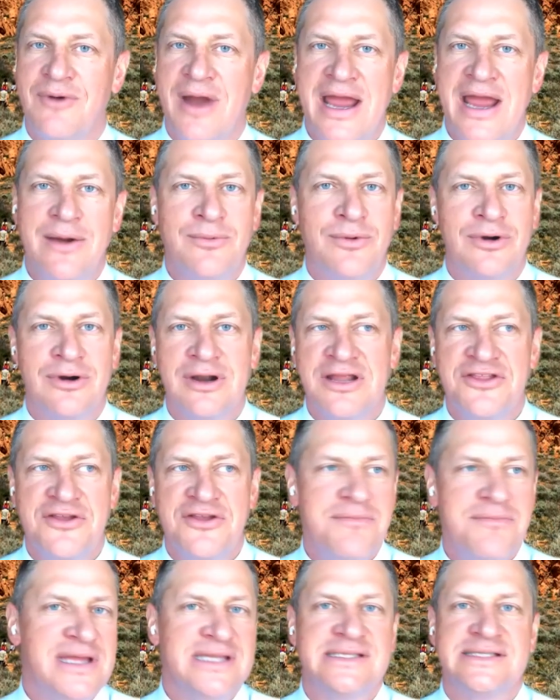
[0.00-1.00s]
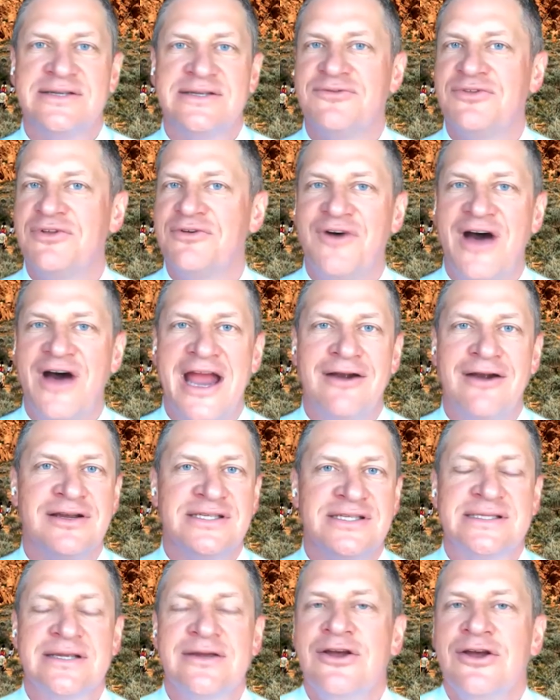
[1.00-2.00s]
right we're in the midst of the
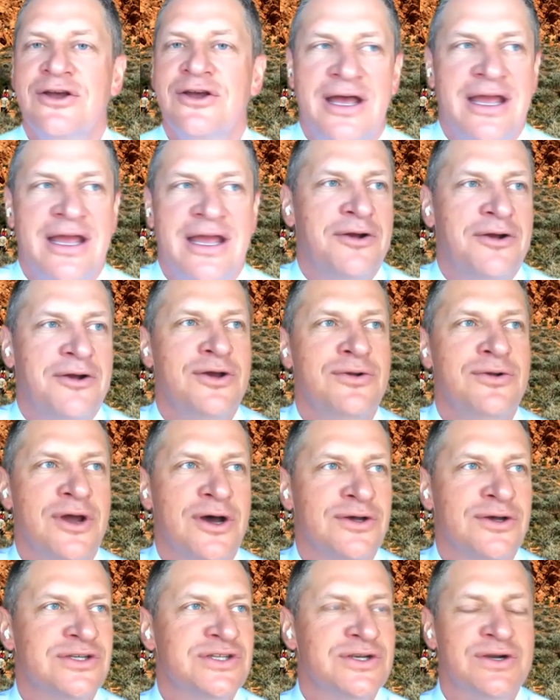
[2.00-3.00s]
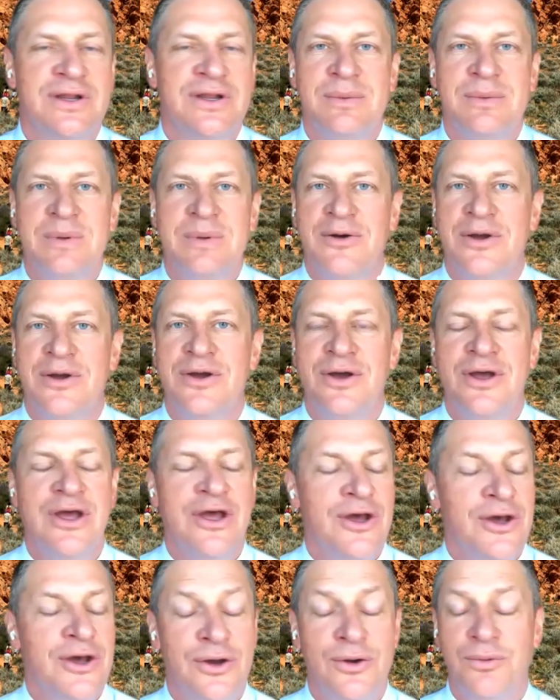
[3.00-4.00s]
virus you know who knows there you know who,
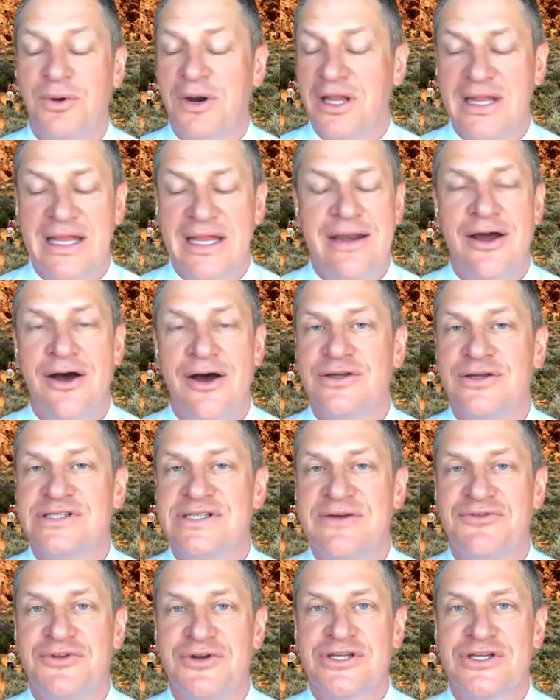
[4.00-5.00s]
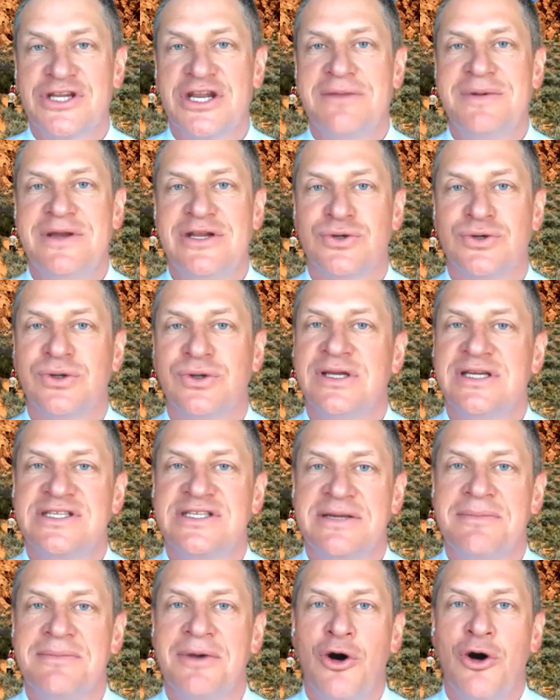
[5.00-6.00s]
who really knows if there's going to be truly
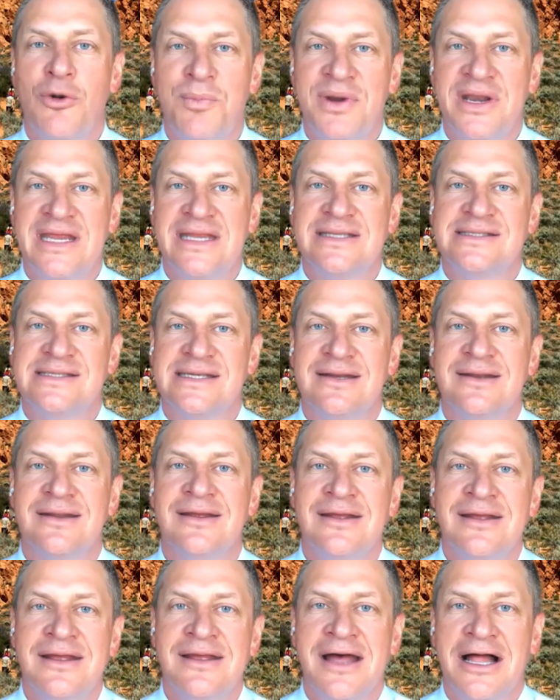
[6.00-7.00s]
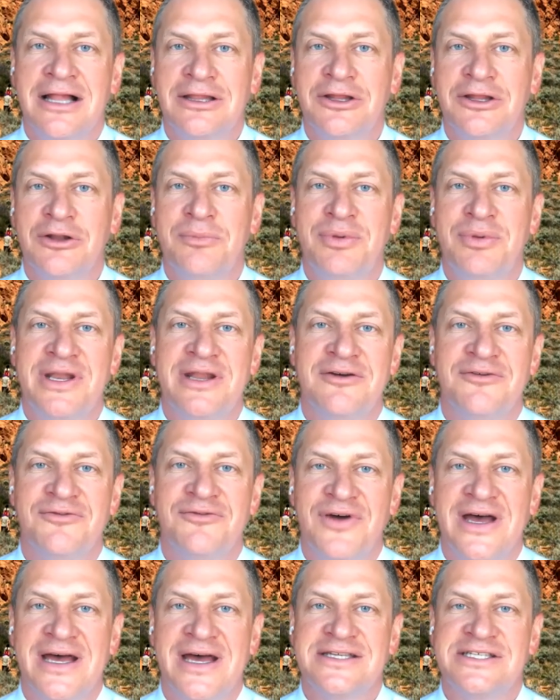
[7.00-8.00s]
some openings and a little bit
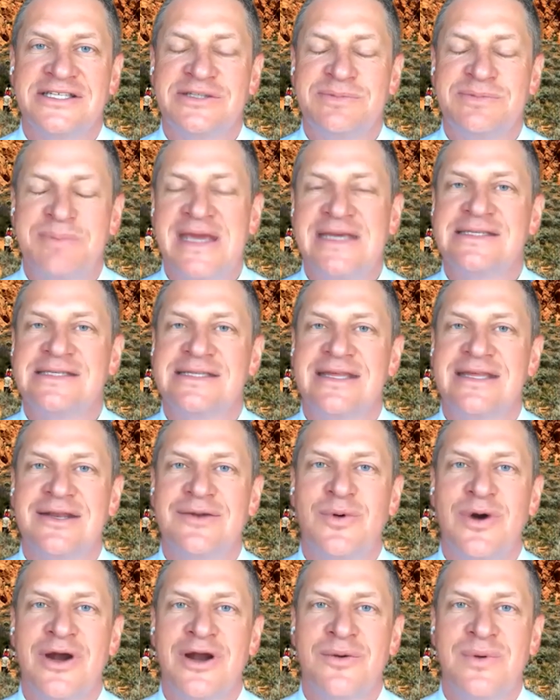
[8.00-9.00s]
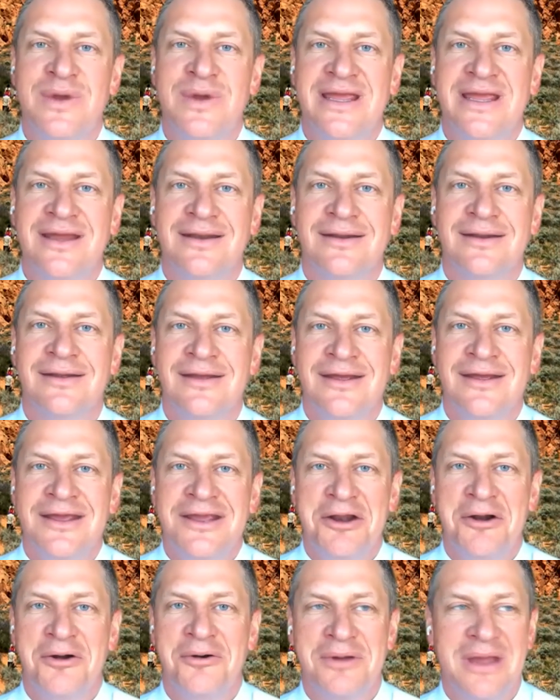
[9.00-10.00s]
of uh, space that where we can,
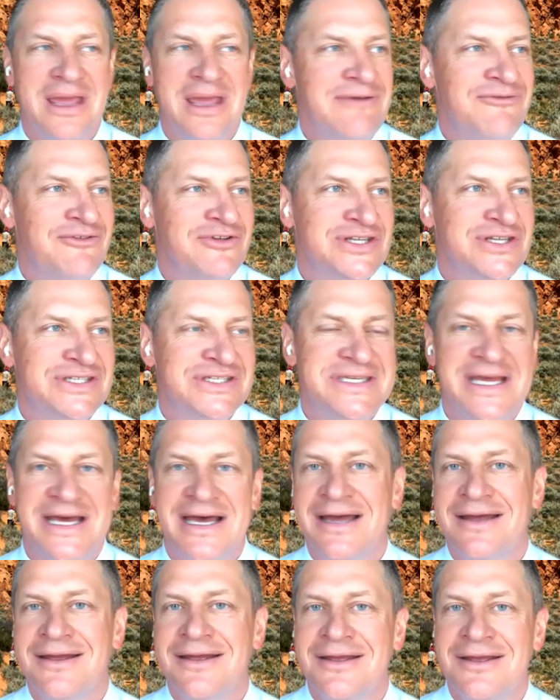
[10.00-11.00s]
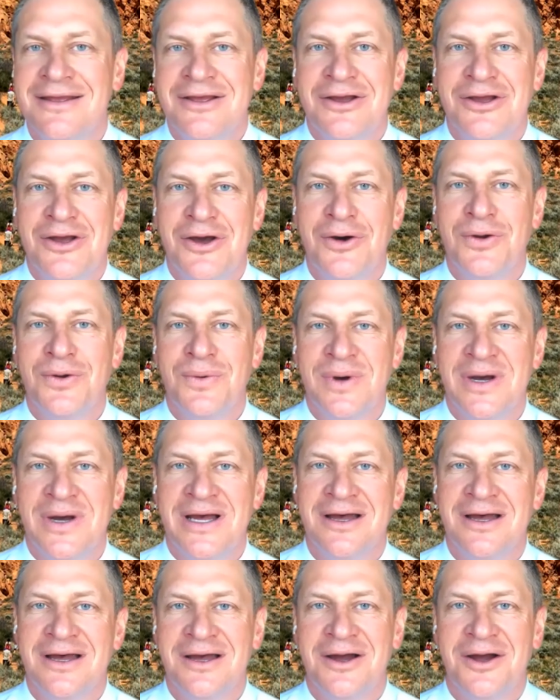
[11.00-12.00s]
you know, even just uh, go to
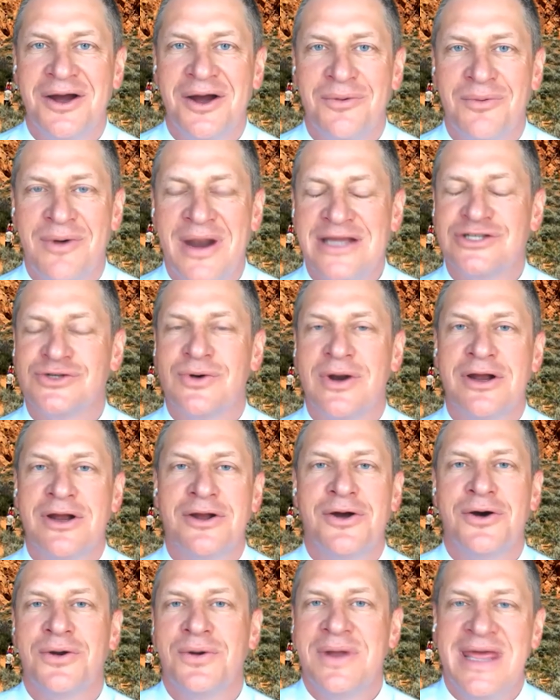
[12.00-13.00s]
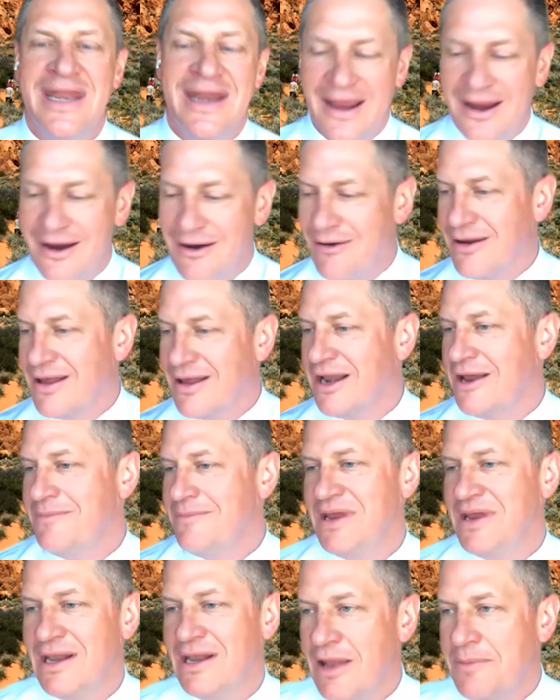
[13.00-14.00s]
a, a restaurant, go to get a haircut. I
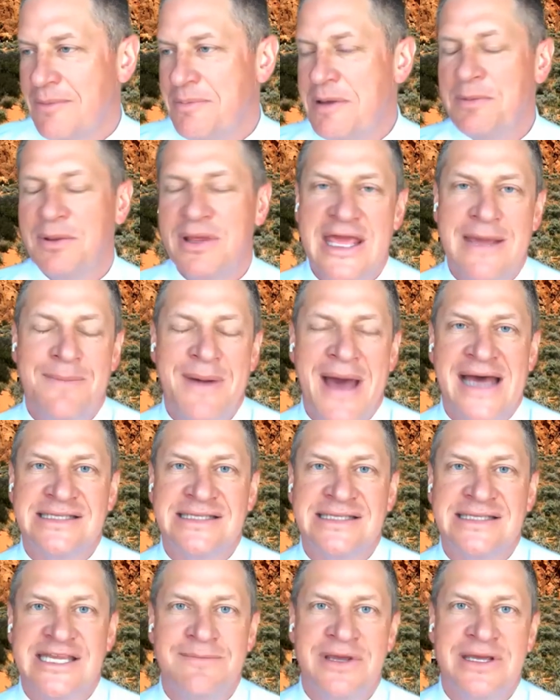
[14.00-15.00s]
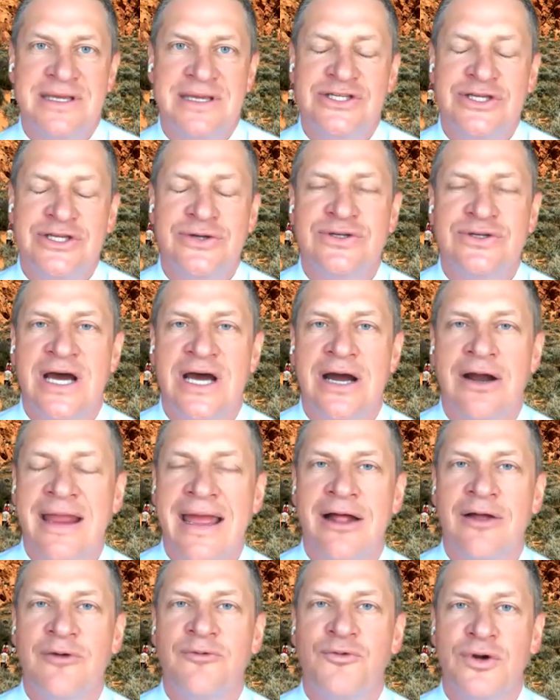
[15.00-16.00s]
mean, a lot of people keep asking me, is Utah or
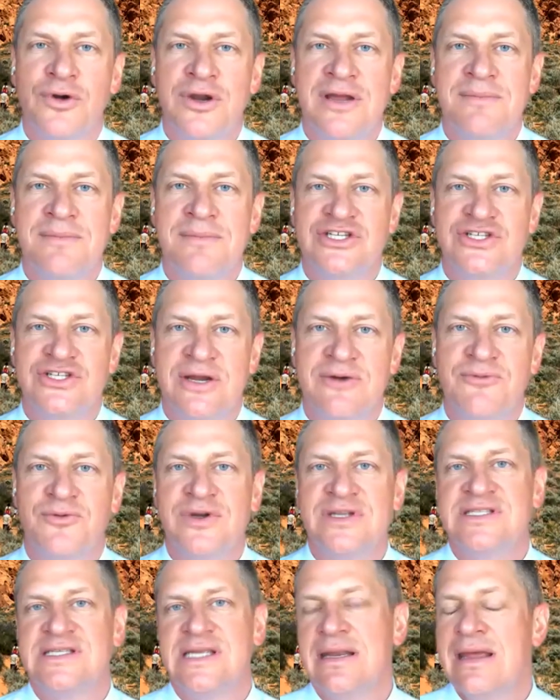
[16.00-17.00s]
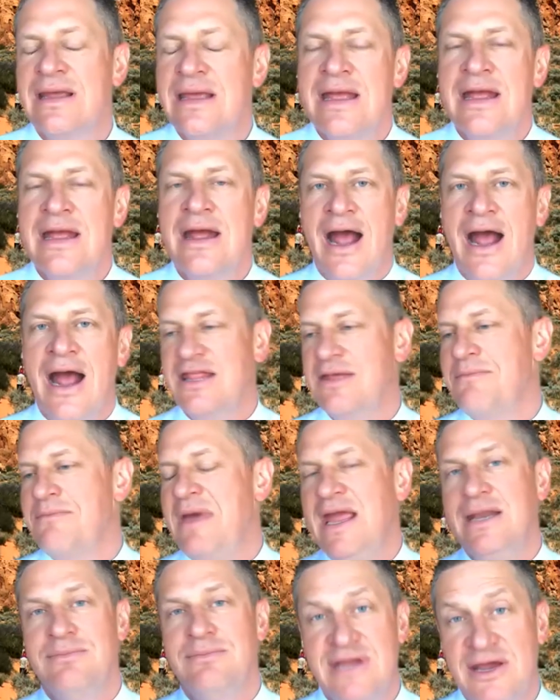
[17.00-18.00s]
California much difference? And I, the
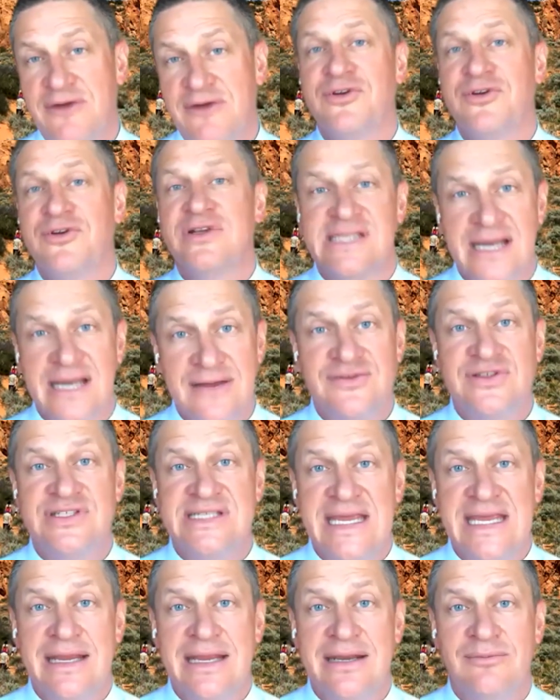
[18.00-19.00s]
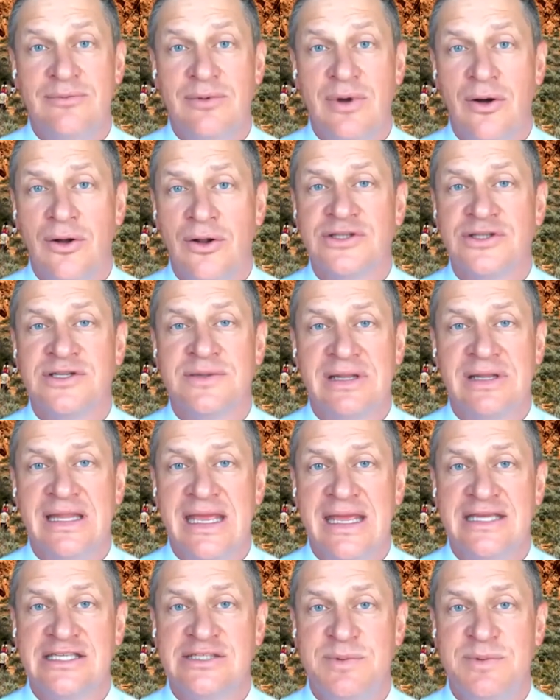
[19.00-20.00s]
main difference that I've seen
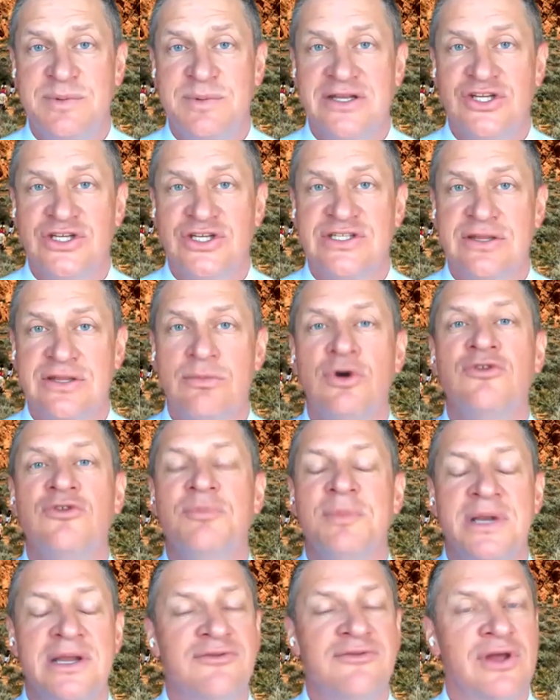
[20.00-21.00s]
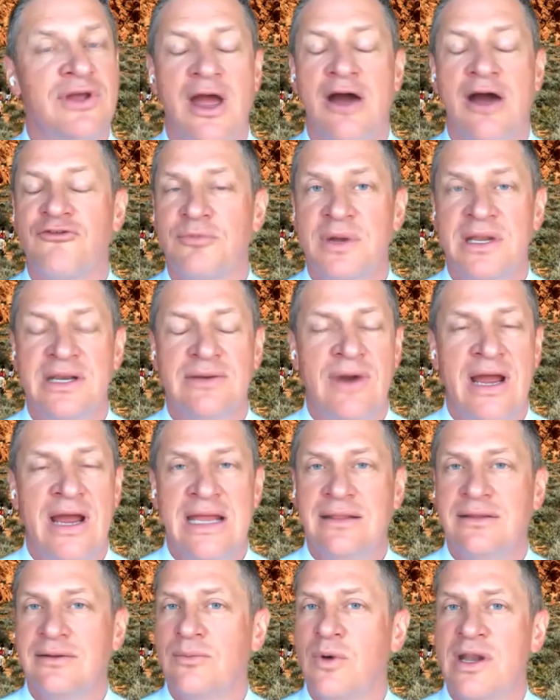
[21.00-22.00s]
ultimately has been just the movement of the government,
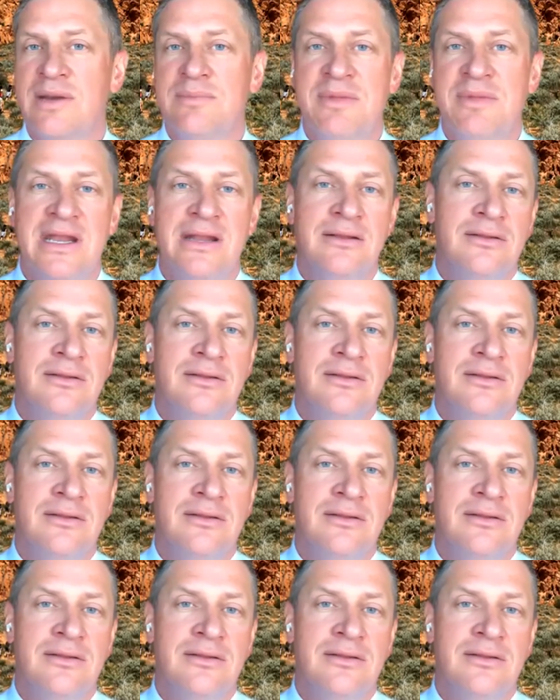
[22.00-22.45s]
right? The one minute